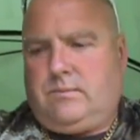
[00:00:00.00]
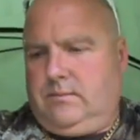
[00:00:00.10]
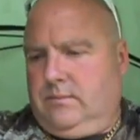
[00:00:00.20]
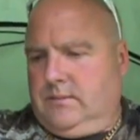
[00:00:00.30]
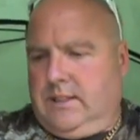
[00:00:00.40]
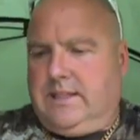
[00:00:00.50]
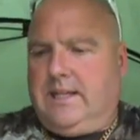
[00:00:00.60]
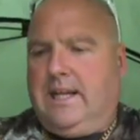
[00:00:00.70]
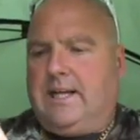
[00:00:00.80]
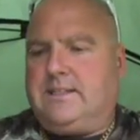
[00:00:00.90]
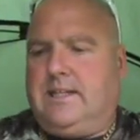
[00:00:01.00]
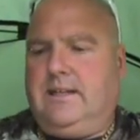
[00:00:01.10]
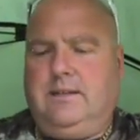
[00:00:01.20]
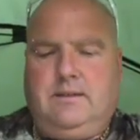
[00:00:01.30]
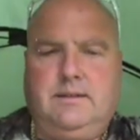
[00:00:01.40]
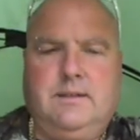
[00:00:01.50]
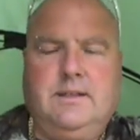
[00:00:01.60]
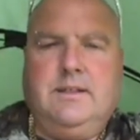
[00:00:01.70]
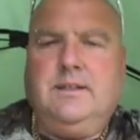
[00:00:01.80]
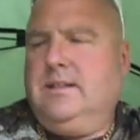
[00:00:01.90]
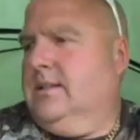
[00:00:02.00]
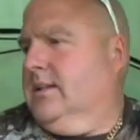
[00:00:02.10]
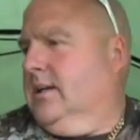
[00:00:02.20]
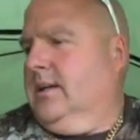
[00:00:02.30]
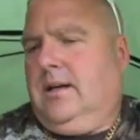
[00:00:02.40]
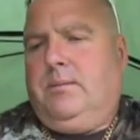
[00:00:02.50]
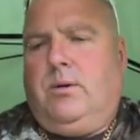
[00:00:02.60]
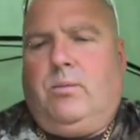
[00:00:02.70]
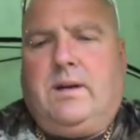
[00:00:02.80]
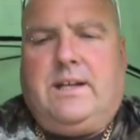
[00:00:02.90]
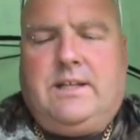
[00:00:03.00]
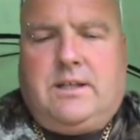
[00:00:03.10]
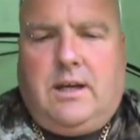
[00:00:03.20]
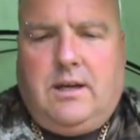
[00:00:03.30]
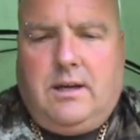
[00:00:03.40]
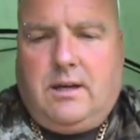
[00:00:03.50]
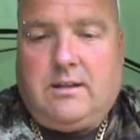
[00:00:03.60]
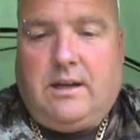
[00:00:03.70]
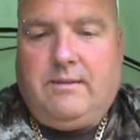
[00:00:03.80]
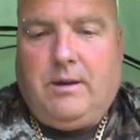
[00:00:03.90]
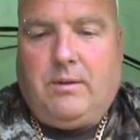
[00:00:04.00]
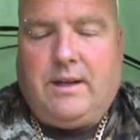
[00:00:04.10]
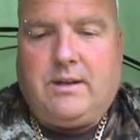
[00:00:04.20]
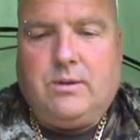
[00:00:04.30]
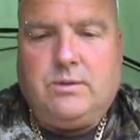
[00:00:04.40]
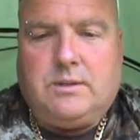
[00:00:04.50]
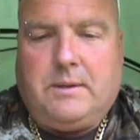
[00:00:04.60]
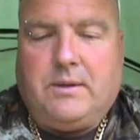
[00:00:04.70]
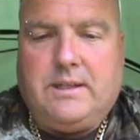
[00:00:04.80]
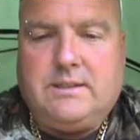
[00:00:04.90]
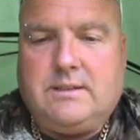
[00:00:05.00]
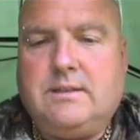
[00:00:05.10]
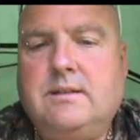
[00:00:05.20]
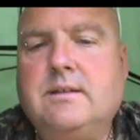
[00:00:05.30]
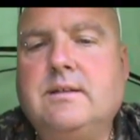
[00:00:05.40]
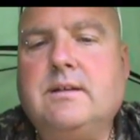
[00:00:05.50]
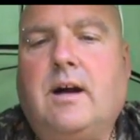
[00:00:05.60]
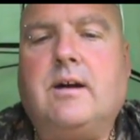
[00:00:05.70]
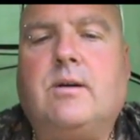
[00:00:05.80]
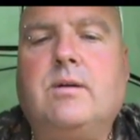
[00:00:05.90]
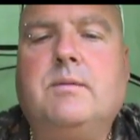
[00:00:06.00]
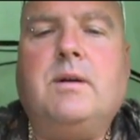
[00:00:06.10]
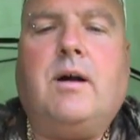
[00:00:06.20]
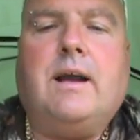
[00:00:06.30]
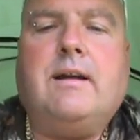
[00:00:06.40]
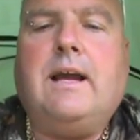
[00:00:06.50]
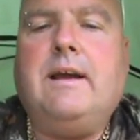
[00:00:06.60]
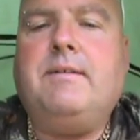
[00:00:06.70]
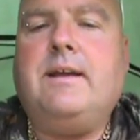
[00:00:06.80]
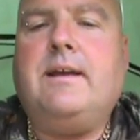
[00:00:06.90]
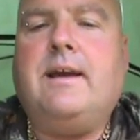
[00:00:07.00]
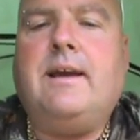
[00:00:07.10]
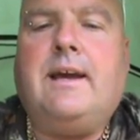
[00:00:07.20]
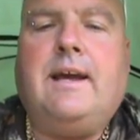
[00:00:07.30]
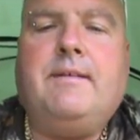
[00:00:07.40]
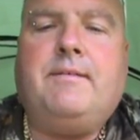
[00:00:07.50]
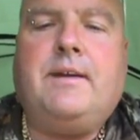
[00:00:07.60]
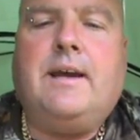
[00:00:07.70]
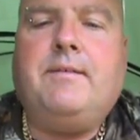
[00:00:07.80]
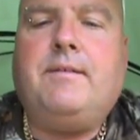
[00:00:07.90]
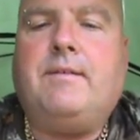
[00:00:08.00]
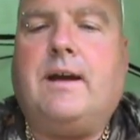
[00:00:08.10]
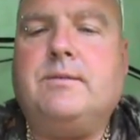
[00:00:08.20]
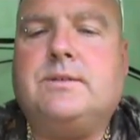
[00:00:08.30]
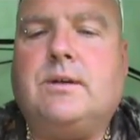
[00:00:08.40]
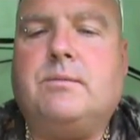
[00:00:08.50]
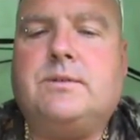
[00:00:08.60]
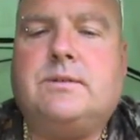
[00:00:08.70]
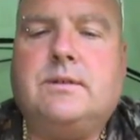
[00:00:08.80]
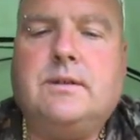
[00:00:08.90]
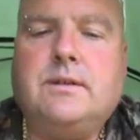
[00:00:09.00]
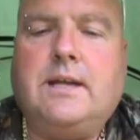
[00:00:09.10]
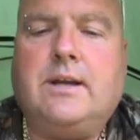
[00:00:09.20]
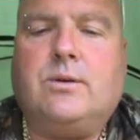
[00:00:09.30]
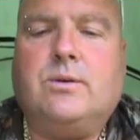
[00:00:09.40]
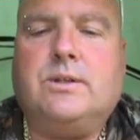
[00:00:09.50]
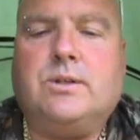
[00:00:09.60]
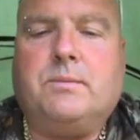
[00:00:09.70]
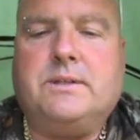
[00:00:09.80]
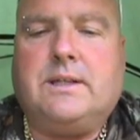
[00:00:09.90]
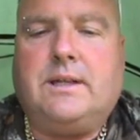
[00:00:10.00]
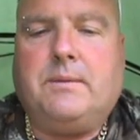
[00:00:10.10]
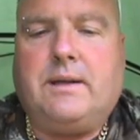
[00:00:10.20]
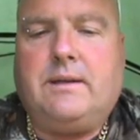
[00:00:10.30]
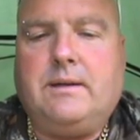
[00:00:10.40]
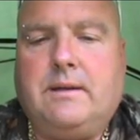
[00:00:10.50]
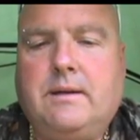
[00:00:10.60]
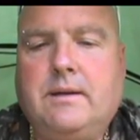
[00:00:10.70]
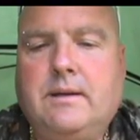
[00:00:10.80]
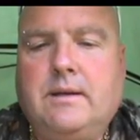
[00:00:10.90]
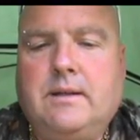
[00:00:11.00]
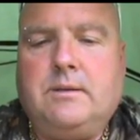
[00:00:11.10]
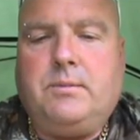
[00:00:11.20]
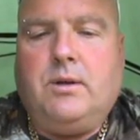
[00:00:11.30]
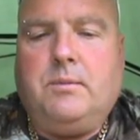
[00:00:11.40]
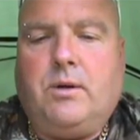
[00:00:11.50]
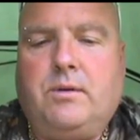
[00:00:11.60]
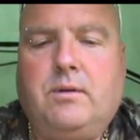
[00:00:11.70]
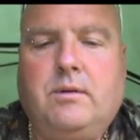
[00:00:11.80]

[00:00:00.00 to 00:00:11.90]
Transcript: And then the next thing, put on one of these, I don't even know what they're called, to be honest. I call them like heavy float stops. They're called a jobbies anyway. Just put them on.